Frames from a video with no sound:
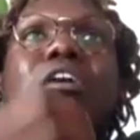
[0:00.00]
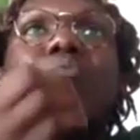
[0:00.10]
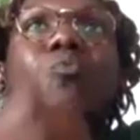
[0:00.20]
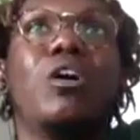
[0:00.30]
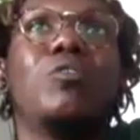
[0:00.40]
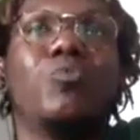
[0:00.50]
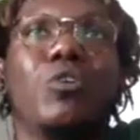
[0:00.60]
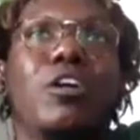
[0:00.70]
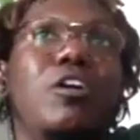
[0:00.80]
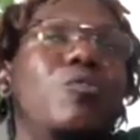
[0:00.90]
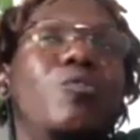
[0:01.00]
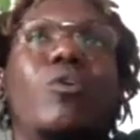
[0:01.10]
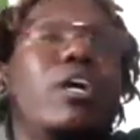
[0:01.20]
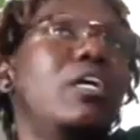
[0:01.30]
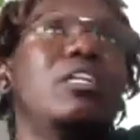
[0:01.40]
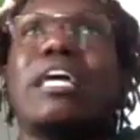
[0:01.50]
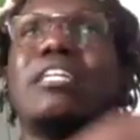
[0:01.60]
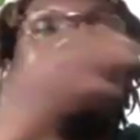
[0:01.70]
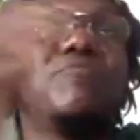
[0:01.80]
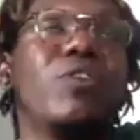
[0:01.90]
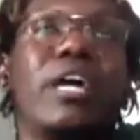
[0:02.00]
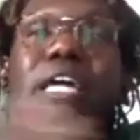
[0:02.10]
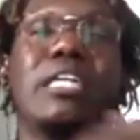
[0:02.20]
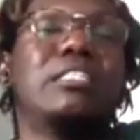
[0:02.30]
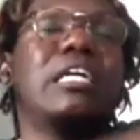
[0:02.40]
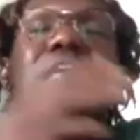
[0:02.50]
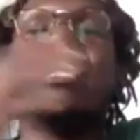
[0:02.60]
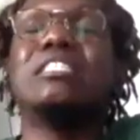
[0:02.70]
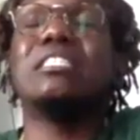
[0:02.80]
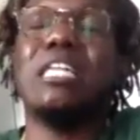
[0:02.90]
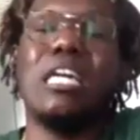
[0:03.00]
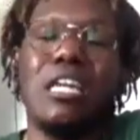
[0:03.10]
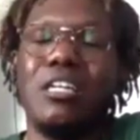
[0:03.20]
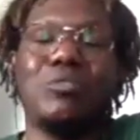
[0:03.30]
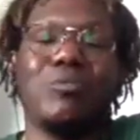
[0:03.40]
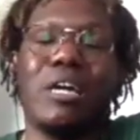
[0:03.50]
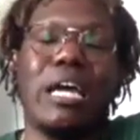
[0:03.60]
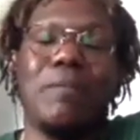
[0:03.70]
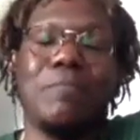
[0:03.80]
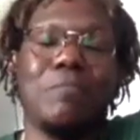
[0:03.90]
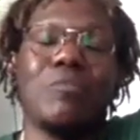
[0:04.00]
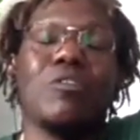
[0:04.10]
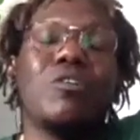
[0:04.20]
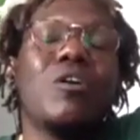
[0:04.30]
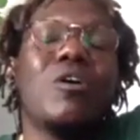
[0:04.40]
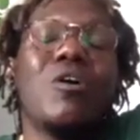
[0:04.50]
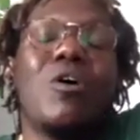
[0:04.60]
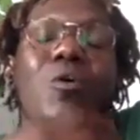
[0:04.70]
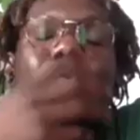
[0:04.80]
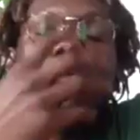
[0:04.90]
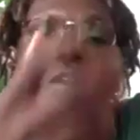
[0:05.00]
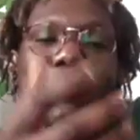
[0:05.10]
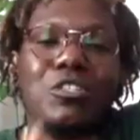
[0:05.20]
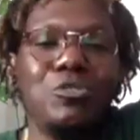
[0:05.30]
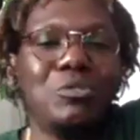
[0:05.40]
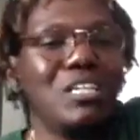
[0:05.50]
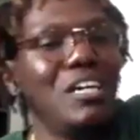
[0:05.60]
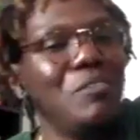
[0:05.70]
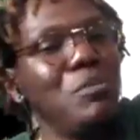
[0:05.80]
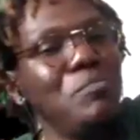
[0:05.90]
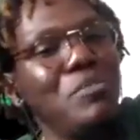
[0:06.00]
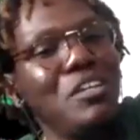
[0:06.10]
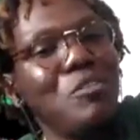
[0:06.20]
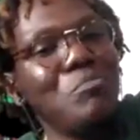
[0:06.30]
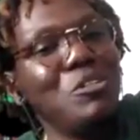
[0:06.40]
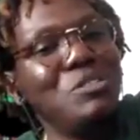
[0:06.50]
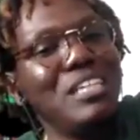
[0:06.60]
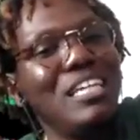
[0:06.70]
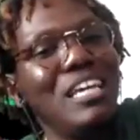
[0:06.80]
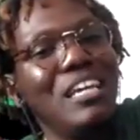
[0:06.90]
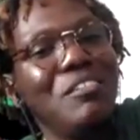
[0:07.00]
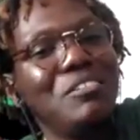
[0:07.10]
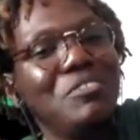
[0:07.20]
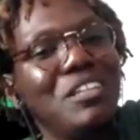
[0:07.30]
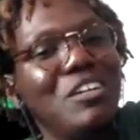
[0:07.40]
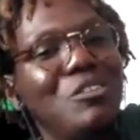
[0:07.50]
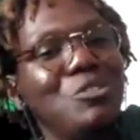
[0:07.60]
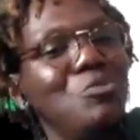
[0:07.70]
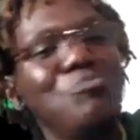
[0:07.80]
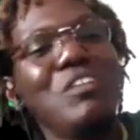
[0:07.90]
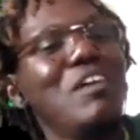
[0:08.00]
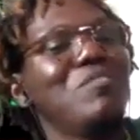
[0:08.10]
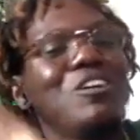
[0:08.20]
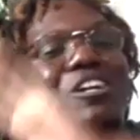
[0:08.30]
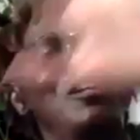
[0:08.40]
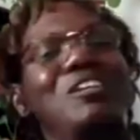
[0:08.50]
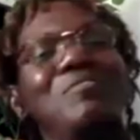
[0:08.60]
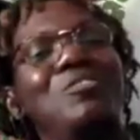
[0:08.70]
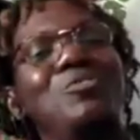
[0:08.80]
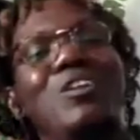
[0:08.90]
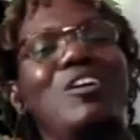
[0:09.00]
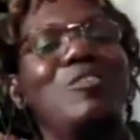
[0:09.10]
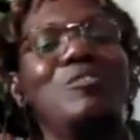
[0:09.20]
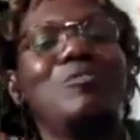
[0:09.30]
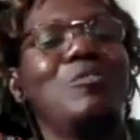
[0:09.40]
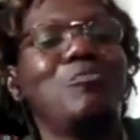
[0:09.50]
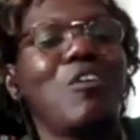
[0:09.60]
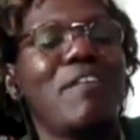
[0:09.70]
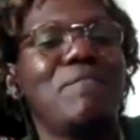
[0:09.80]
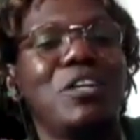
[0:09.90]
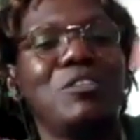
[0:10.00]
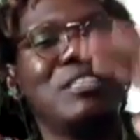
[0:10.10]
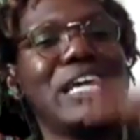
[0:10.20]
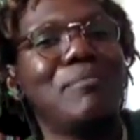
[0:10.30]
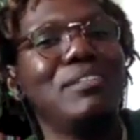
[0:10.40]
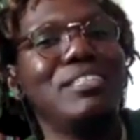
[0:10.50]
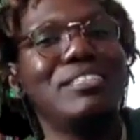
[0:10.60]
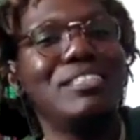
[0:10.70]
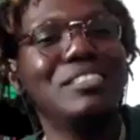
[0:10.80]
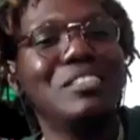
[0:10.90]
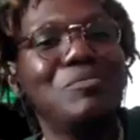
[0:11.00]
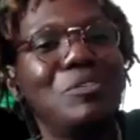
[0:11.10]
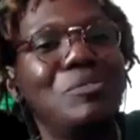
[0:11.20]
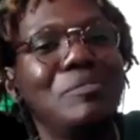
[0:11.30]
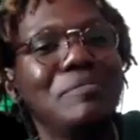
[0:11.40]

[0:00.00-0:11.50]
in one word or in a phrase, in a sentence, right? What would you tell people your music gives, for those who've never heard of you and are first time listeners of you?